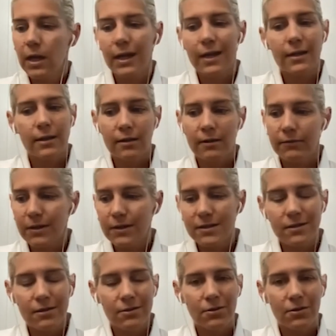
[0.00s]
And then if they
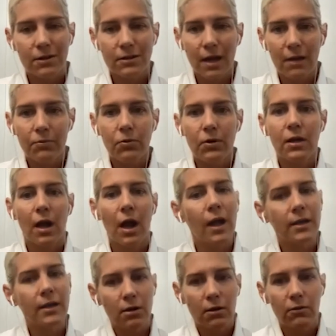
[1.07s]
still don't at that point,
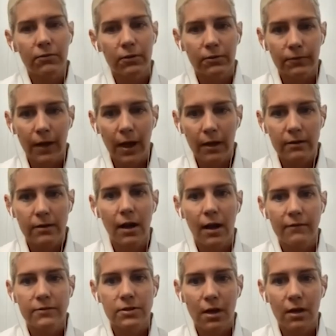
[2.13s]
I know for a fact that
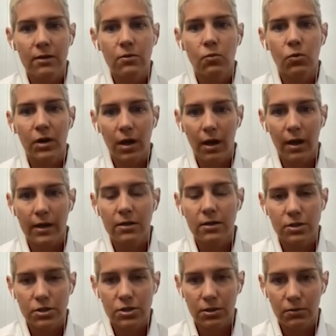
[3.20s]
I've done what I
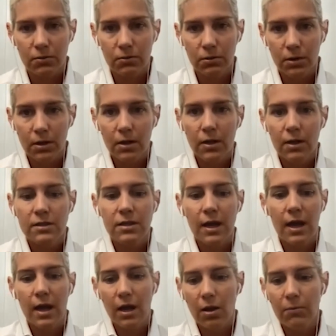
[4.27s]
could do to
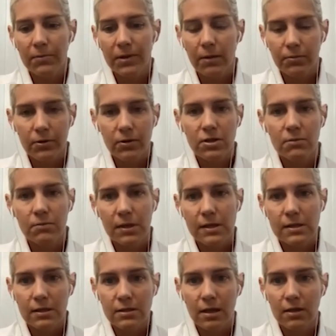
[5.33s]
help that person be
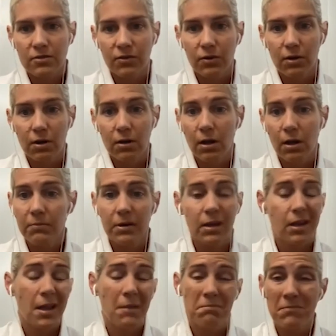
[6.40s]
successful at our
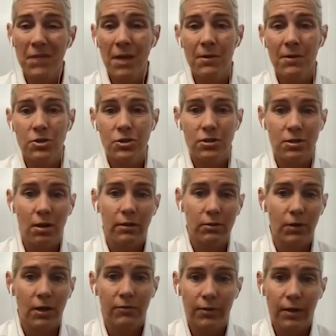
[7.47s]
company. And maybe it's just not
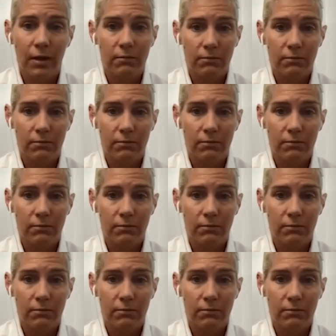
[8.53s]
the right fit.